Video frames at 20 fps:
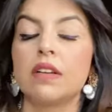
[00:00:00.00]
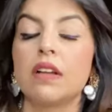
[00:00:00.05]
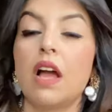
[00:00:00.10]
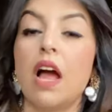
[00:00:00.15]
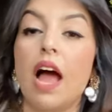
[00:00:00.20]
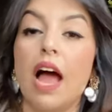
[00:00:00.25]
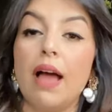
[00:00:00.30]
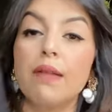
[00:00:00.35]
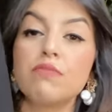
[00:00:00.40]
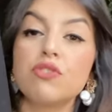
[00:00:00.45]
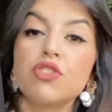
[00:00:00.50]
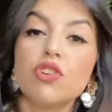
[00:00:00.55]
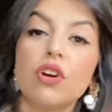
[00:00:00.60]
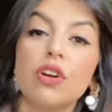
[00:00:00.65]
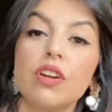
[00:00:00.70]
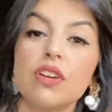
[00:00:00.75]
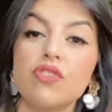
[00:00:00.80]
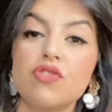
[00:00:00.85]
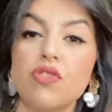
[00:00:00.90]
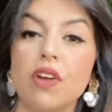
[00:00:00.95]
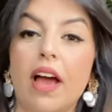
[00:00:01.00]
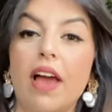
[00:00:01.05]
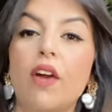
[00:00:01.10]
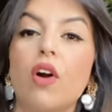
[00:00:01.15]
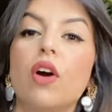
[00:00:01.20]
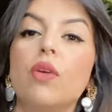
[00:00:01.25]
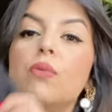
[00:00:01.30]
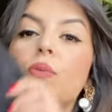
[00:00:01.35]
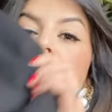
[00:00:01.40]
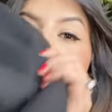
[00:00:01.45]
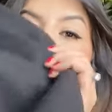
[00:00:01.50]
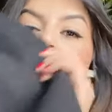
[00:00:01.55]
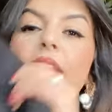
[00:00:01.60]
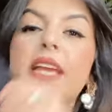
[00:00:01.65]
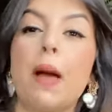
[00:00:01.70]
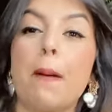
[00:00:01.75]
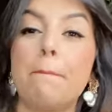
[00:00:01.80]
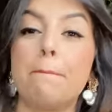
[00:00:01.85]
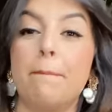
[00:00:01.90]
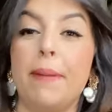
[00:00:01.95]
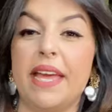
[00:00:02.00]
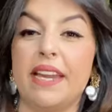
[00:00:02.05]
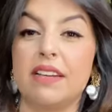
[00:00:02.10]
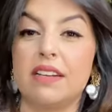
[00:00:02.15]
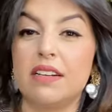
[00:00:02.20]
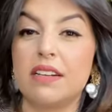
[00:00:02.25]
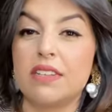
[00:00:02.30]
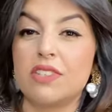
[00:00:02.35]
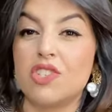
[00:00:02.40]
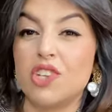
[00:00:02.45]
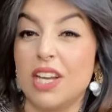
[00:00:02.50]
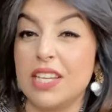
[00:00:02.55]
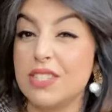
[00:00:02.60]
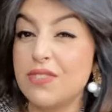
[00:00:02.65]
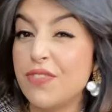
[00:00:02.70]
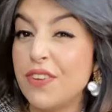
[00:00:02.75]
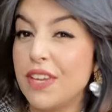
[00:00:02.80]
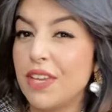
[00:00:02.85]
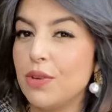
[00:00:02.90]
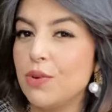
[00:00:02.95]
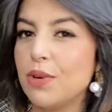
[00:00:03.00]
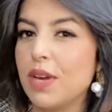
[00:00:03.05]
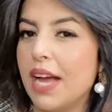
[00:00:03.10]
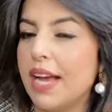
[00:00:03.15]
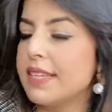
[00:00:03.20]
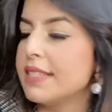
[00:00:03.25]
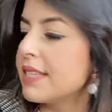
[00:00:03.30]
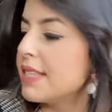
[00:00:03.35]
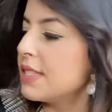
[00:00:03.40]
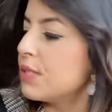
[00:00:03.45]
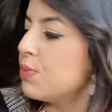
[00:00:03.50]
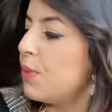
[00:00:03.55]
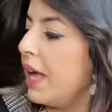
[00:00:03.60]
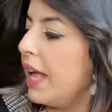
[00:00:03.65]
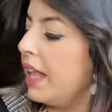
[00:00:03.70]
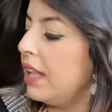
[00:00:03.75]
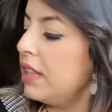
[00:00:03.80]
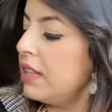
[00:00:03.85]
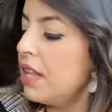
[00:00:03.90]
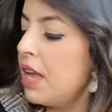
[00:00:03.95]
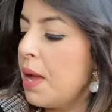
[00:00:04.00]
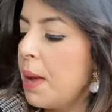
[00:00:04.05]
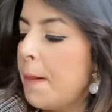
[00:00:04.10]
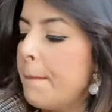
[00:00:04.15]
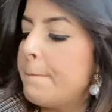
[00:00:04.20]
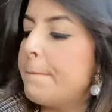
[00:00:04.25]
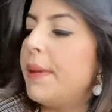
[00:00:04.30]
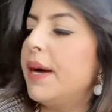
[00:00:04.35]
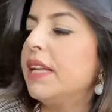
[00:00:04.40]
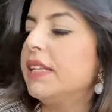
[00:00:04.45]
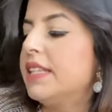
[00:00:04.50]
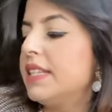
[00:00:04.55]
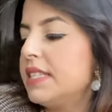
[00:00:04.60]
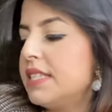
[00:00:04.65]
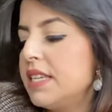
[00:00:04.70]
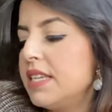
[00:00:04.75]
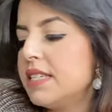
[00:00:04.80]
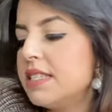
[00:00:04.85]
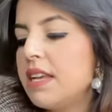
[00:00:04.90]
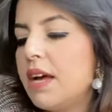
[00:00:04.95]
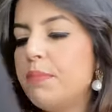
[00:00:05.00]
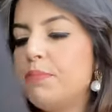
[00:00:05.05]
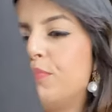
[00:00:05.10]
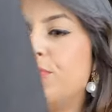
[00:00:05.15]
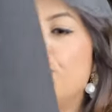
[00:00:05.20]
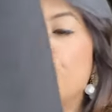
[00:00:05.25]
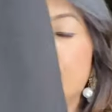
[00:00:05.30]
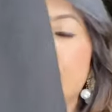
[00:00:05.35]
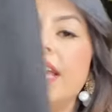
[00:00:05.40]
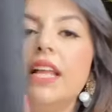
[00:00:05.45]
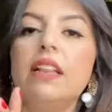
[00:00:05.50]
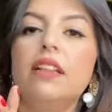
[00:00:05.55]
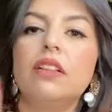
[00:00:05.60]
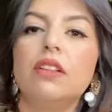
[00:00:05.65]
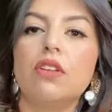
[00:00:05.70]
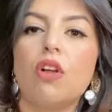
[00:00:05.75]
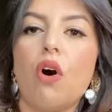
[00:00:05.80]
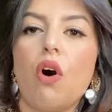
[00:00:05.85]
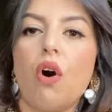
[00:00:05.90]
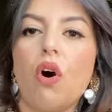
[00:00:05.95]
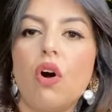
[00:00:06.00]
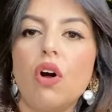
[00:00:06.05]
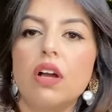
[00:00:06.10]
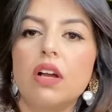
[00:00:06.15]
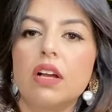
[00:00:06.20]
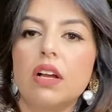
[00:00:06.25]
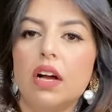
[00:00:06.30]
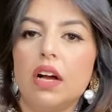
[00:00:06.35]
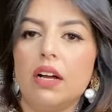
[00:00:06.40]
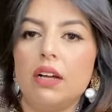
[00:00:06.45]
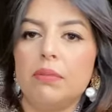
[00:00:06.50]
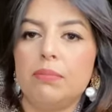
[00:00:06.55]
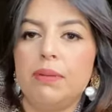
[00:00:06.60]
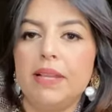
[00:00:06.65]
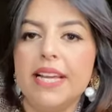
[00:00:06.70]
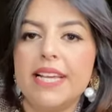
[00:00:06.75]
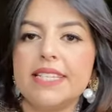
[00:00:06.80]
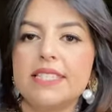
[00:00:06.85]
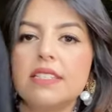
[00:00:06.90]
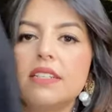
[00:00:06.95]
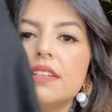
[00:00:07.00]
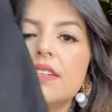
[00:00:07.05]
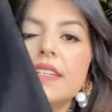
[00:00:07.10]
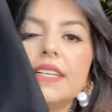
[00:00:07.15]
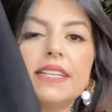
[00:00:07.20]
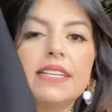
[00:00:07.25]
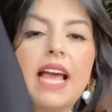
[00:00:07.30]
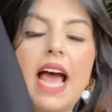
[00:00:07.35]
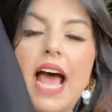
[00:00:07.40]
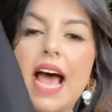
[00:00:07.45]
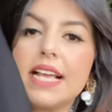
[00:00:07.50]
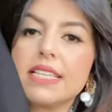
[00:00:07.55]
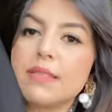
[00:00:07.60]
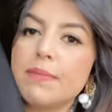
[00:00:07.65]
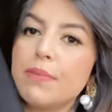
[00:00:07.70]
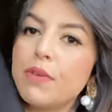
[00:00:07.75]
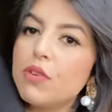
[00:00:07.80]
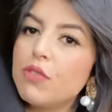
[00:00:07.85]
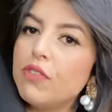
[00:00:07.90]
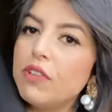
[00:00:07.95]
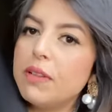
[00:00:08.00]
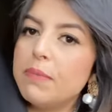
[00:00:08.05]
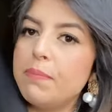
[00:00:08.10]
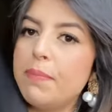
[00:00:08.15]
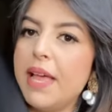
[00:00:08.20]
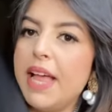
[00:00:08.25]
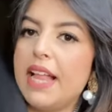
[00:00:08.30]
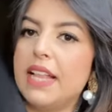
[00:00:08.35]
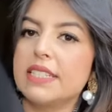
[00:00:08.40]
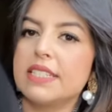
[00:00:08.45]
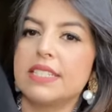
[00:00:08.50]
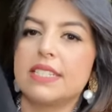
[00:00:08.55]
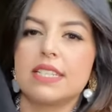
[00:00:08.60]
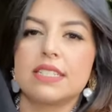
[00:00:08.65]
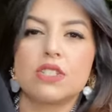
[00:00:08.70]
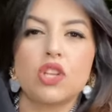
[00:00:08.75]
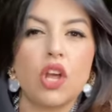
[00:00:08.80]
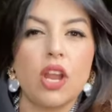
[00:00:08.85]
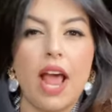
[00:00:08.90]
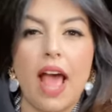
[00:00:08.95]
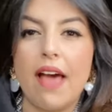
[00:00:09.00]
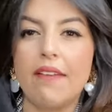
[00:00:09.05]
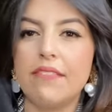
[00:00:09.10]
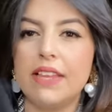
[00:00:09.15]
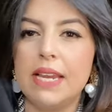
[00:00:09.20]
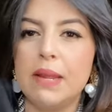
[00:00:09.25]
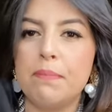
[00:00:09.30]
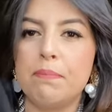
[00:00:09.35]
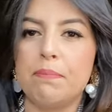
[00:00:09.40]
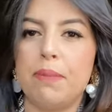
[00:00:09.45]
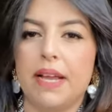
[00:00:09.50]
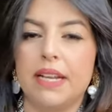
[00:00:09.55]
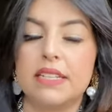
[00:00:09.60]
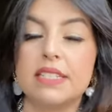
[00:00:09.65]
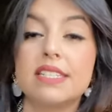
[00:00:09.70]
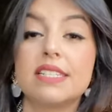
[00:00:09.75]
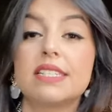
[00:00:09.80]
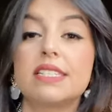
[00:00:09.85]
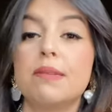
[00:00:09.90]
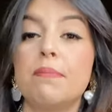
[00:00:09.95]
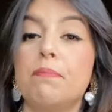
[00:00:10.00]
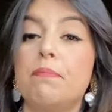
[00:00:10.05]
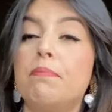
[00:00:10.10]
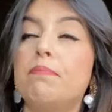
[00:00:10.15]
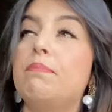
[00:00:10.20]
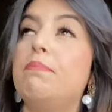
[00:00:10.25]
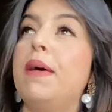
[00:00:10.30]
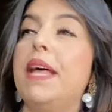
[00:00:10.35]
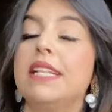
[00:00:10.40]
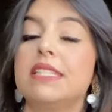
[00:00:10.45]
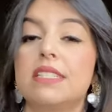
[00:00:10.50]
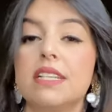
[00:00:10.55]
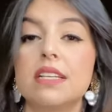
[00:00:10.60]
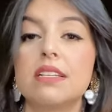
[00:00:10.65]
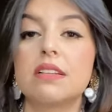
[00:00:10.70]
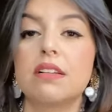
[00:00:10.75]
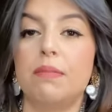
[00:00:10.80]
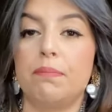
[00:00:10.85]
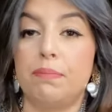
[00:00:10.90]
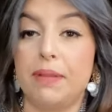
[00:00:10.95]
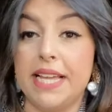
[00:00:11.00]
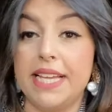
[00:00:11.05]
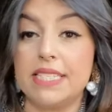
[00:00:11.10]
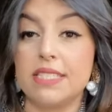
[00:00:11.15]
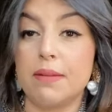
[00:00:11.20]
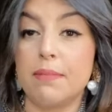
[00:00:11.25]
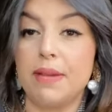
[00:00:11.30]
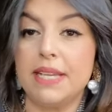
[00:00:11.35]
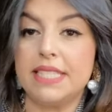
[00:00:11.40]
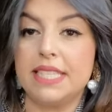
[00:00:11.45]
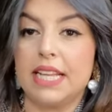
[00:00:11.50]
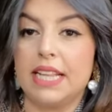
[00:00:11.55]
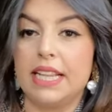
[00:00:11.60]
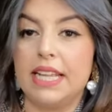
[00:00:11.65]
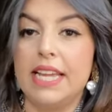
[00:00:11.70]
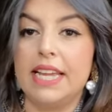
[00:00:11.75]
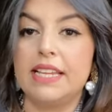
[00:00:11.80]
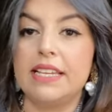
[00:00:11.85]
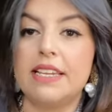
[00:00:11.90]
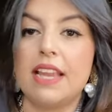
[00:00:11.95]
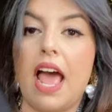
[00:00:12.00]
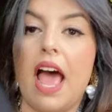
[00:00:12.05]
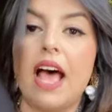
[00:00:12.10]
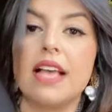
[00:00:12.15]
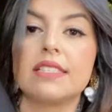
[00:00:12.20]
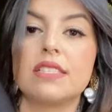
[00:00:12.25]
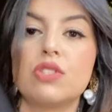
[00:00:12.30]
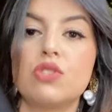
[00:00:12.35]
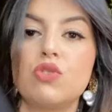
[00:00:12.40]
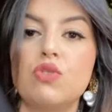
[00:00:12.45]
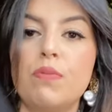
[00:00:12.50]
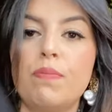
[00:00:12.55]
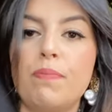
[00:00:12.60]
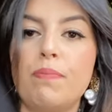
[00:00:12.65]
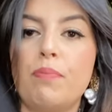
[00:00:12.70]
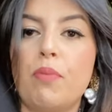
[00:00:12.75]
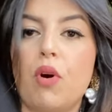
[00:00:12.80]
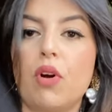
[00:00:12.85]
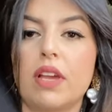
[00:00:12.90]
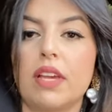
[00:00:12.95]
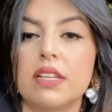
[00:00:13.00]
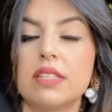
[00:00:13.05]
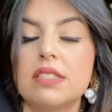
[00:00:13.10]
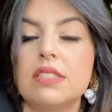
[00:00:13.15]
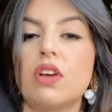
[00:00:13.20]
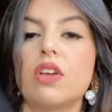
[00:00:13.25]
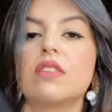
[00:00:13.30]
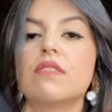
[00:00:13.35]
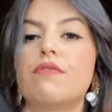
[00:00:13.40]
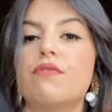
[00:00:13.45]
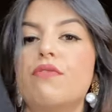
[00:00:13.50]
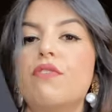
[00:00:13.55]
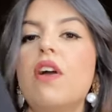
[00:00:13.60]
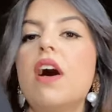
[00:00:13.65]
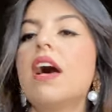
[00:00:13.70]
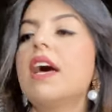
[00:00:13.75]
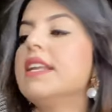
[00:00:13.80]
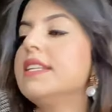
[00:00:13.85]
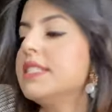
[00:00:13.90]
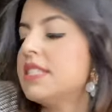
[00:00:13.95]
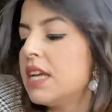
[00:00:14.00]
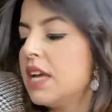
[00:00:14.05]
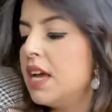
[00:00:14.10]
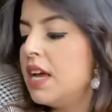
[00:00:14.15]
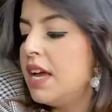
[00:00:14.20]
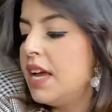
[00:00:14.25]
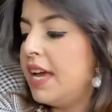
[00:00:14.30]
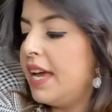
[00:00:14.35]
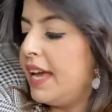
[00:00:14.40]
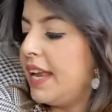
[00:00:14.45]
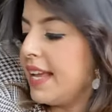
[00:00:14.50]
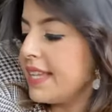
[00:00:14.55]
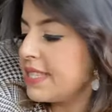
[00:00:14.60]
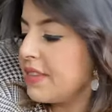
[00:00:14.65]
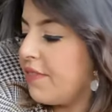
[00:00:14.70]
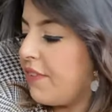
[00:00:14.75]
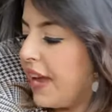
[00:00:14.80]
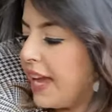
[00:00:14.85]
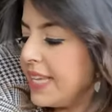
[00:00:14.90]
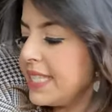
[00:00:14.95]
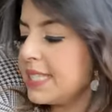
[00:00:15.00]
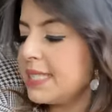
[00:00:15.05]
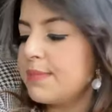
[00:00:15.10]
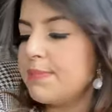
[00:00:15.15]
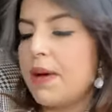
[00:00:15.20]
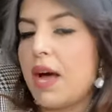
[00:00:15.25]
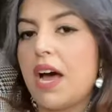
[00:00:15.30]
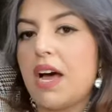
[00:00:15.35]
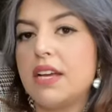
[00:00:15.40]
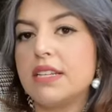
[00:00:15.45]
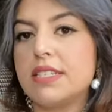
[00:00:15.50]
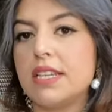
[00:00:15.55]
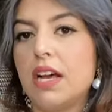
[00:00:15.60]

I'm sure a try-on will be a better judge for you guys as well. But this is a pretty long blazer. It has a beautiful belt. It does not have any buttons. It's a belted blazer basically. And it has two pockets on the front. It has a very smart